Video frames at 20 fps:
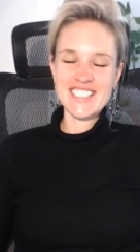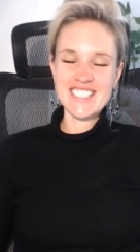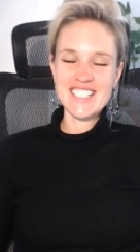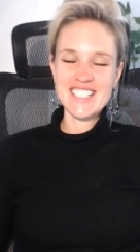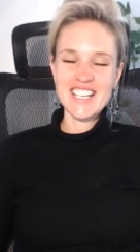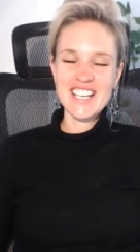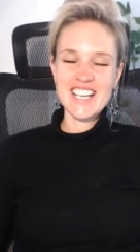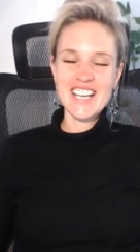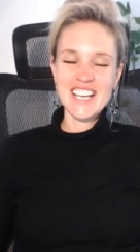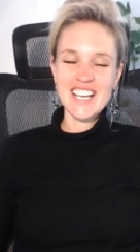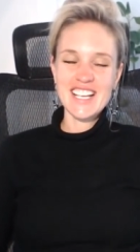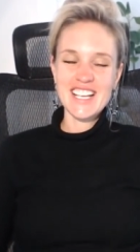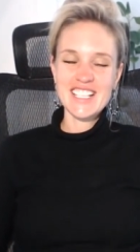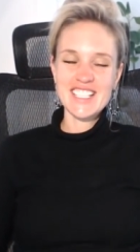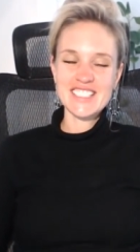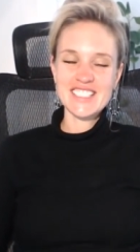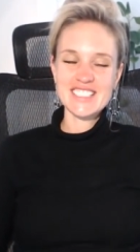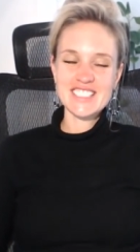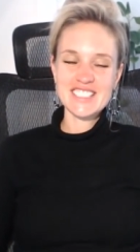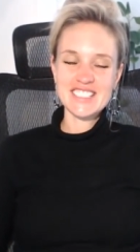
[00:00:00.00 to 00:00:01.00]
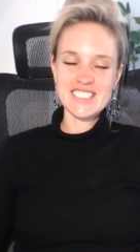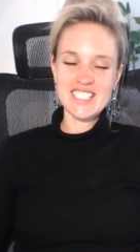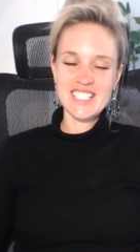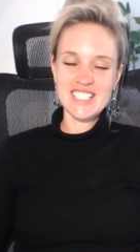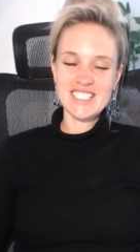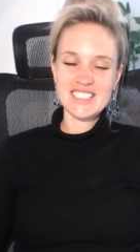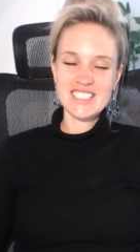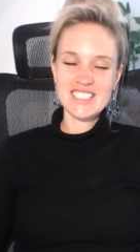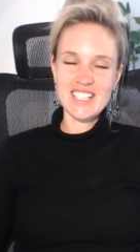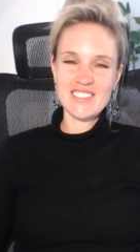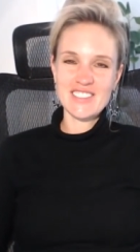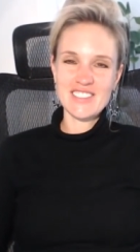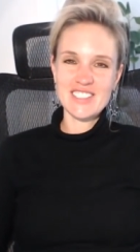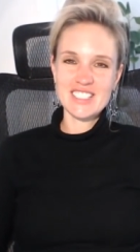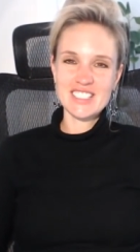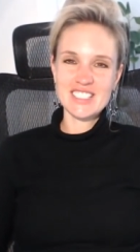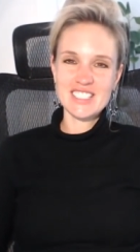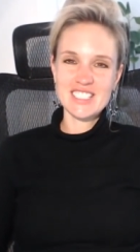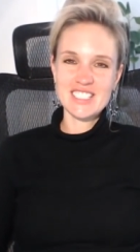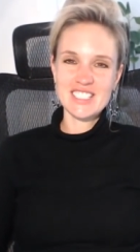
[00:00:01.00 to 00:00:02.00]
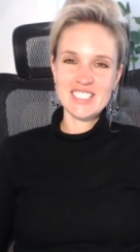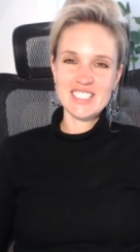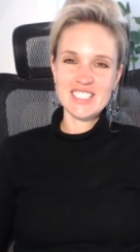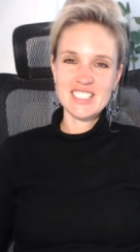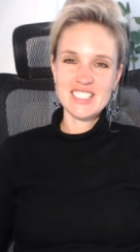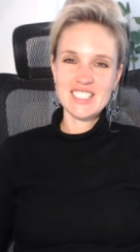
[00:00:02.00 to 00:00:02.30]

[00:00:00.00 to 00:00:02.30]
It just takes courage.